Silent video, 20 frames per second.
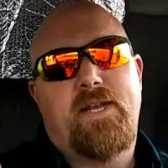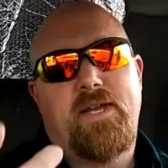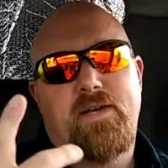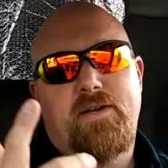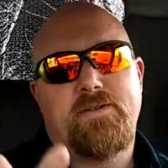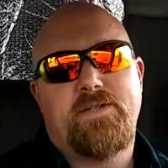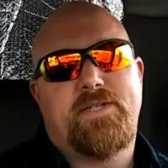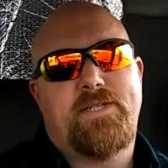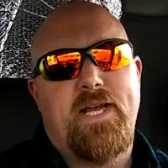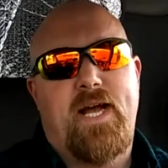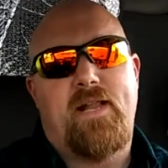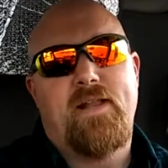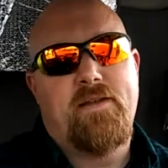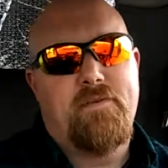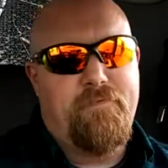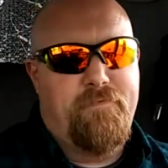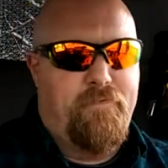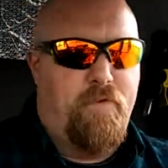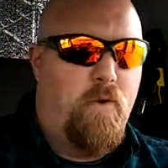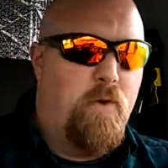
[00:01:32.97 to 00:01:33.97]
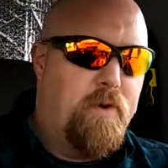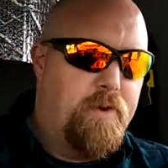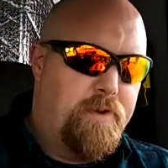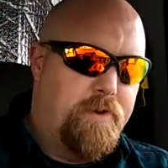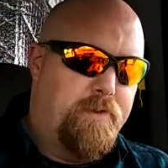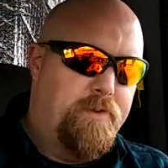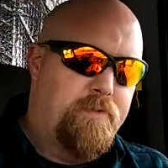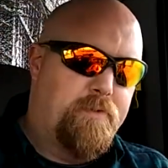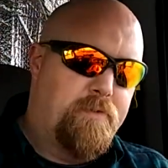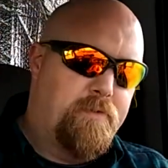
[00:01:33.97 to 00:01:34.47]
He'll sell it for
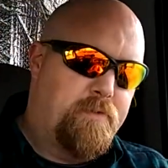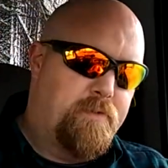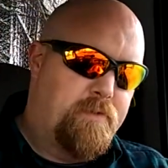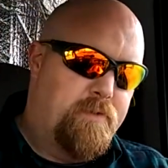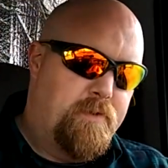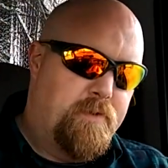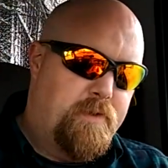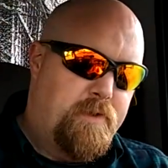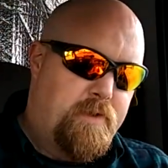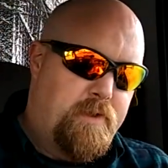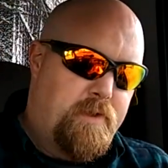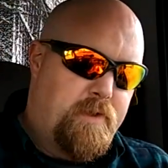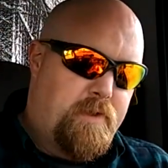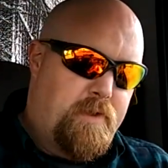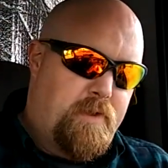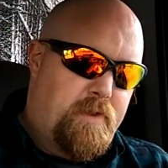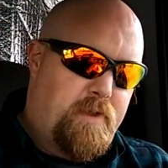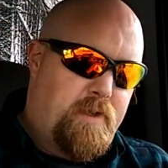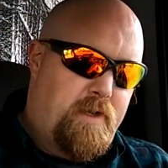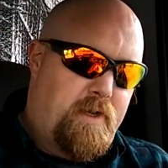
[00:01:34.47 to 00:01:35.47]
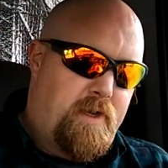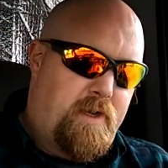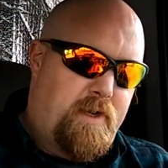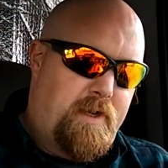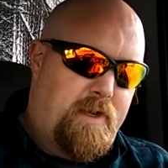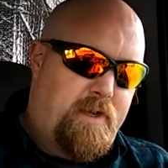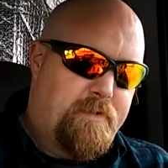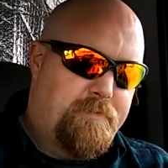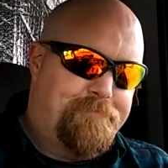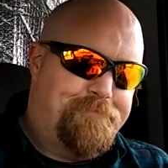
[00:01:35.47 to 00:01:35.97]
you. But